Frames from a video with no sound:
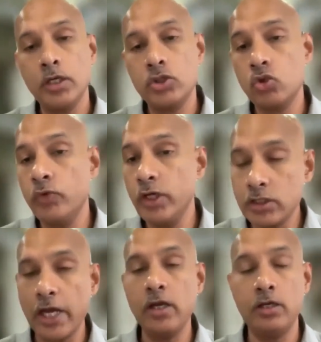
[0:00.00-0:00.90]
So we
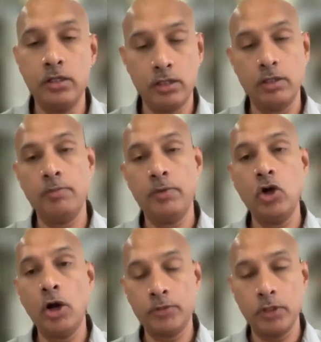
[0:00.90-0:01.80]
try and
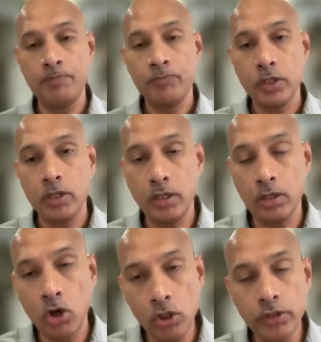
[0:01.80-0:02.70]
adopt
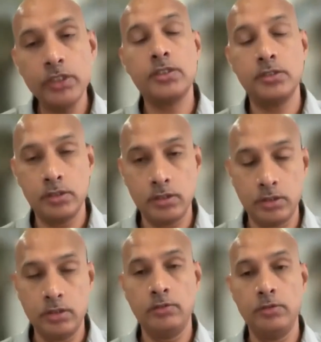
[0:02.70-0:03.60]
all these
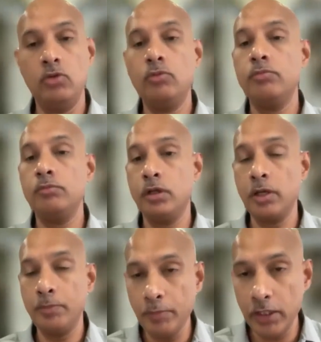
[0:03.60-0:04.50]

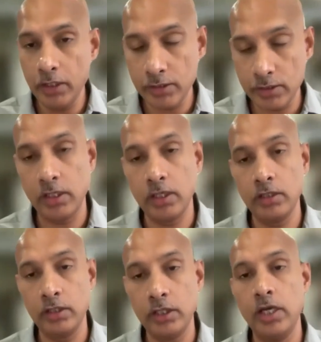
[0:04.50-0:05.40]
capabilities that are
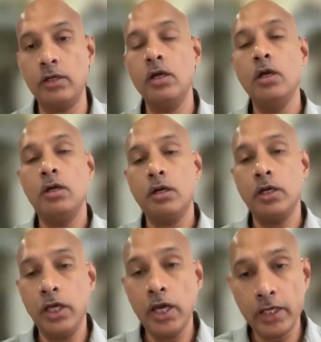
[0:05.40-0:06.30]
there,
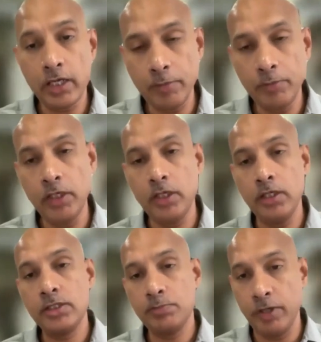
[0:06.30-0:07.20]
AI
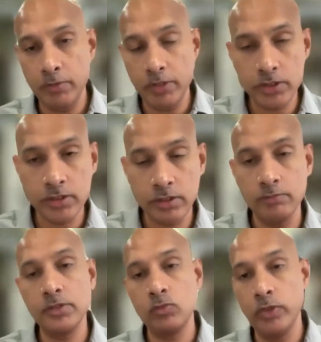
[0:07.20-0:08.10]
capabilities, payment
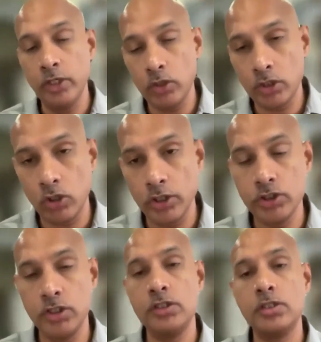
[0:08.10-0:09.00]
systems, video
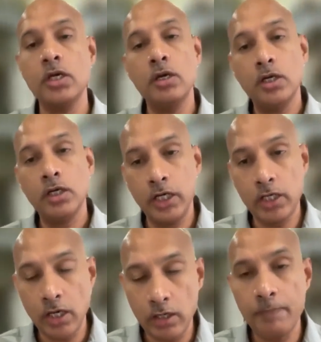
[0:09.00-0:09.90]
technologies,
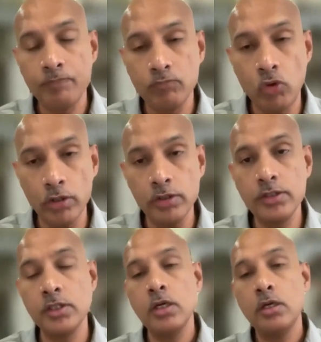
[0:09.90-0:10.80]
data
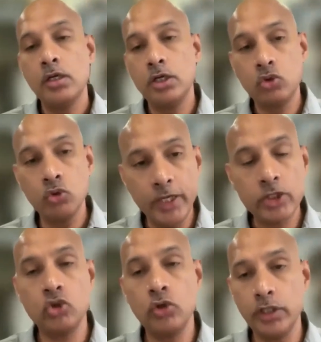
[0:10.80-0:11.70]
models, to make
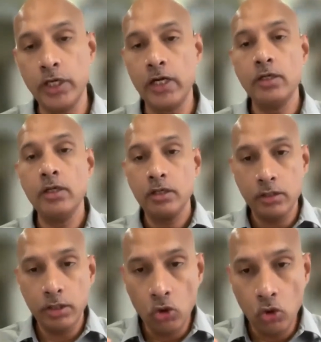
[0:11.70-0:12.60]
sure that
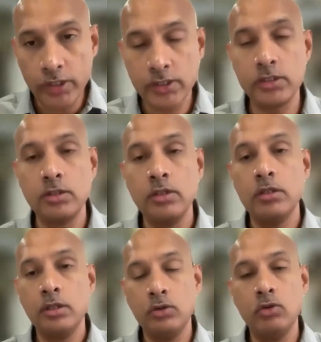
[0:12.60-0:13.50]
the lowest
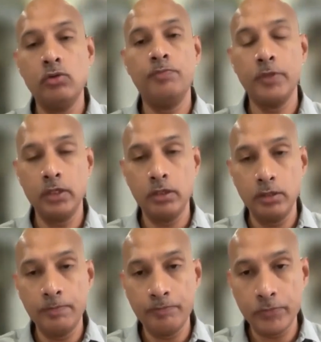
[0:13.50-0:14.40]

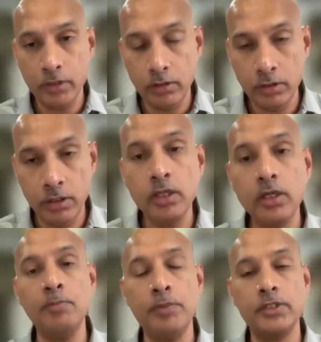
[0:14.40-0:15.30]

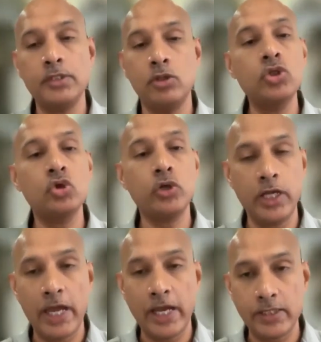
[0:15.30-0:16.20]
income person also
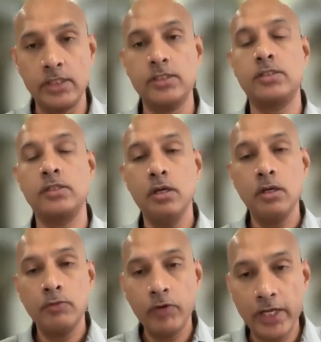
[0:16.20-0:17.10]
can access
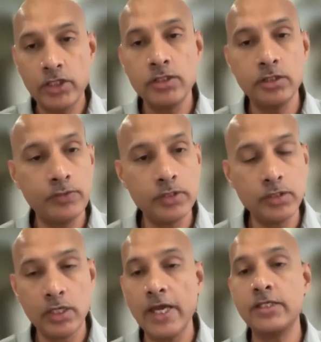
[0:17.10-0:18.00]
financial
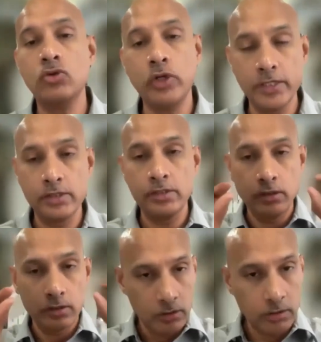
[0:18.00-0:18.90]
services as good as
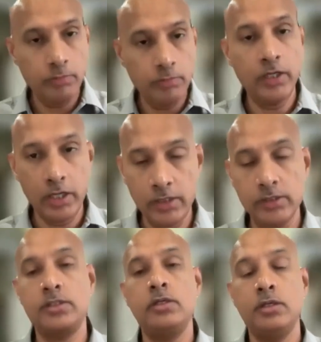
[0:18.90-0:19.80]
anybody
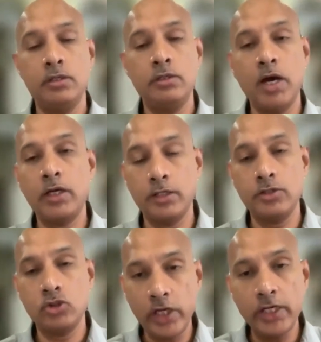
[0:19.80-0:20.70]
else in the market.
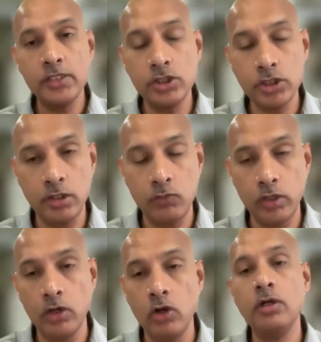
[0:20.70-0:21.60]
So that is the journey we
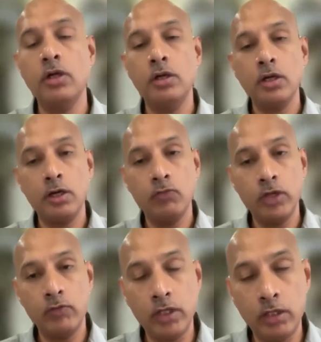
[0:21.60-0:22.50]
are on, and we are
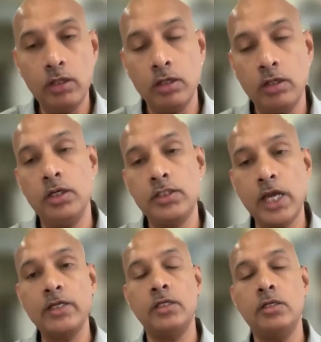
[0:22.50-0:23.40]
very
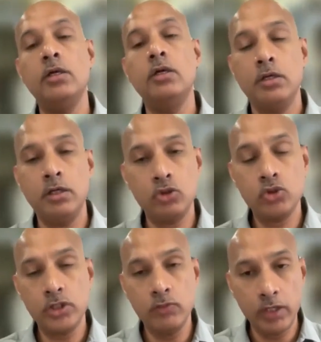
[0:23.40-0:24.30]
excited to
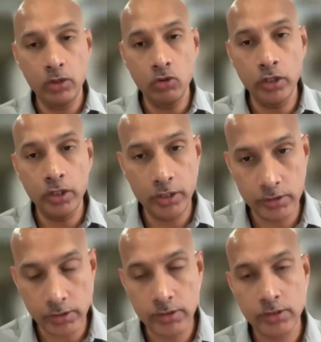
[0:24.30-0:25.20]
see very good early
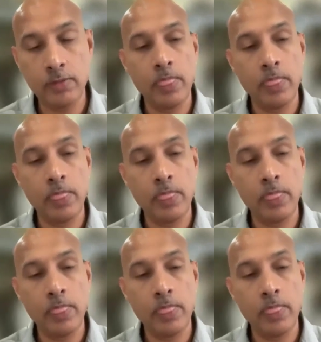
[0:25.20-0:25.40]
results.